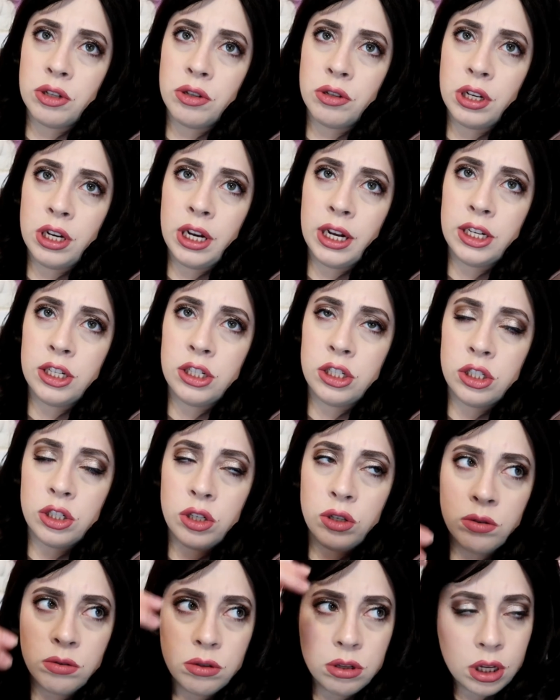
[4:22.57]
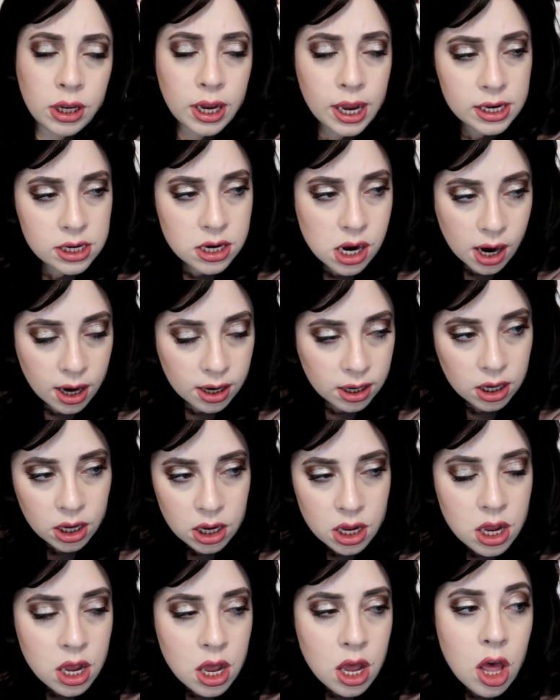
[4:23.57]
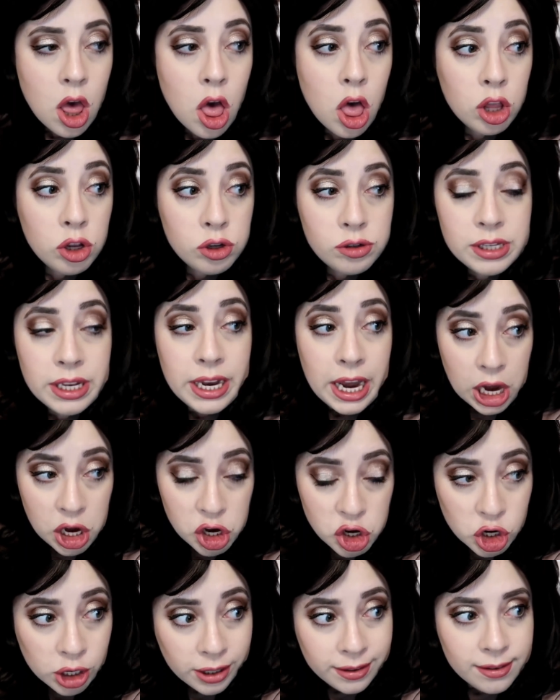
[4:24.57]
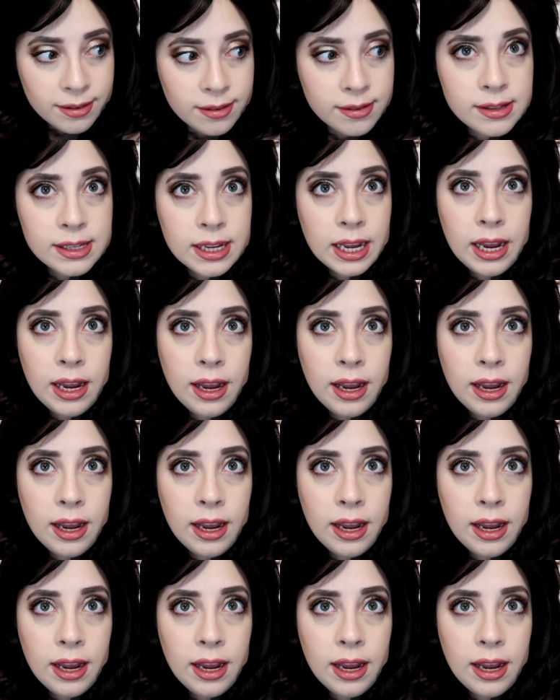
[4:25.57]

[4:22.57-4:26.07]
hallucinations